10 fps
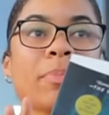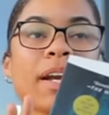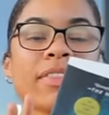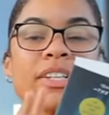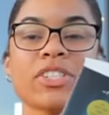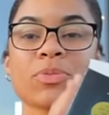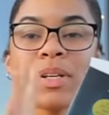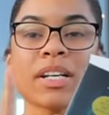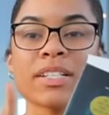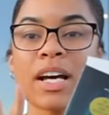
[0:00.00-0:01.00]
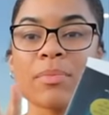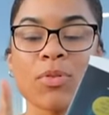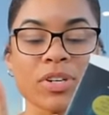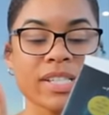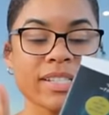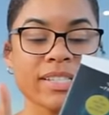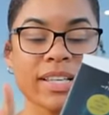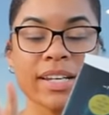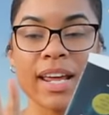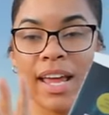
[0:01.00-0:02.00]
but I think she's written a ton more since
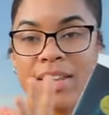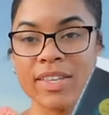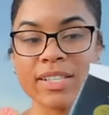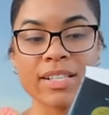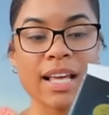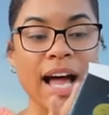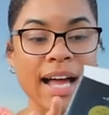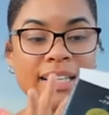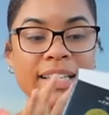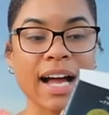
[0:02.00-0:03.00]
then, and this is highly,